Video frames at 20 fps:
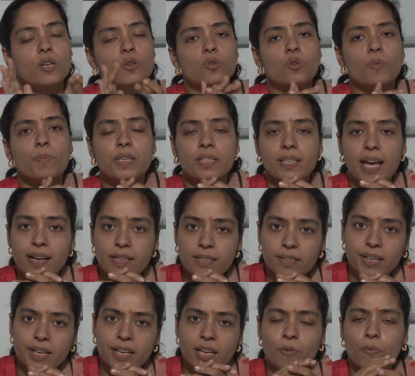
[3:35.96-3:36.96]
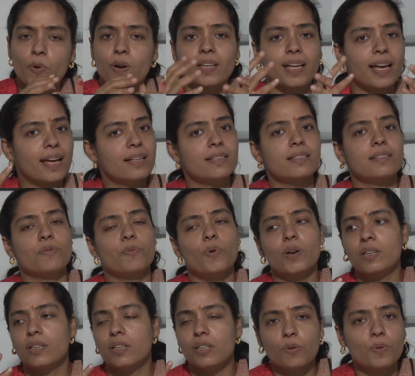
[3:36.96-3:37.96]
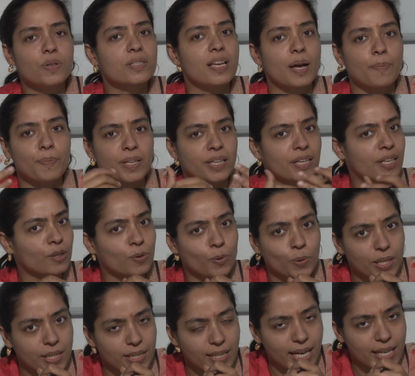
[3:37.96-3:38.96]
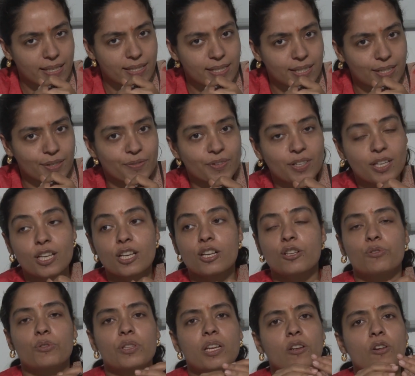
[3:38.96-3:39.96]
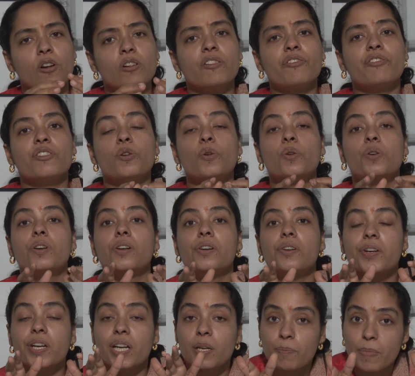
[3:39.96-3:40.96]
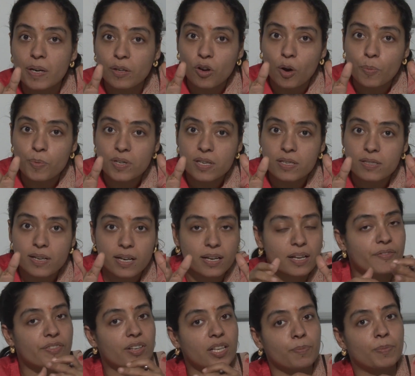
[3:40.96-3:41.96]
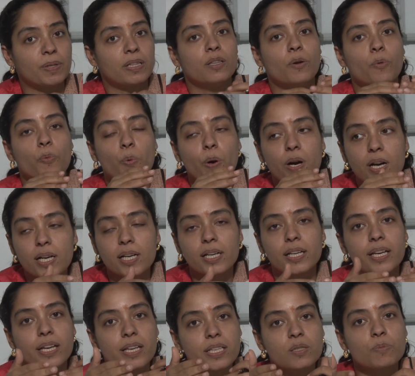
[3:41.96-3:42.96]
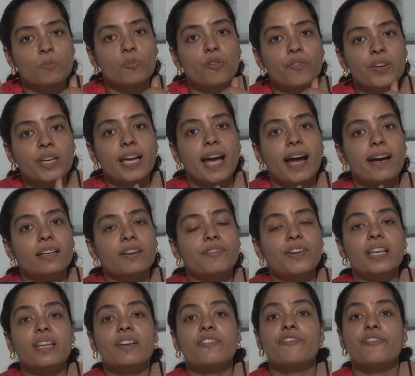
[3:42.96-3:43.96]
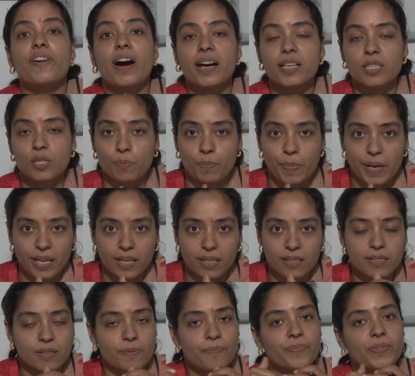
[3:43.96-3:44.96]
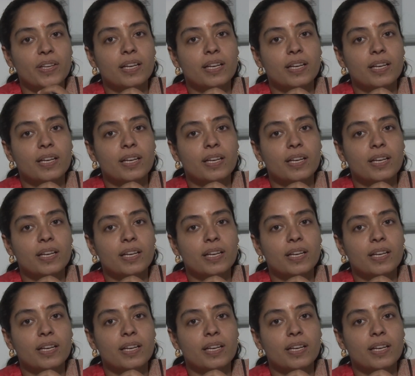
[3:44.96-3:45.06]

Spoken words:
So besides screening, what else, what new is happening in colon cancer? So there are a lot of new treatment options are available. The world is moving at a very fast pace.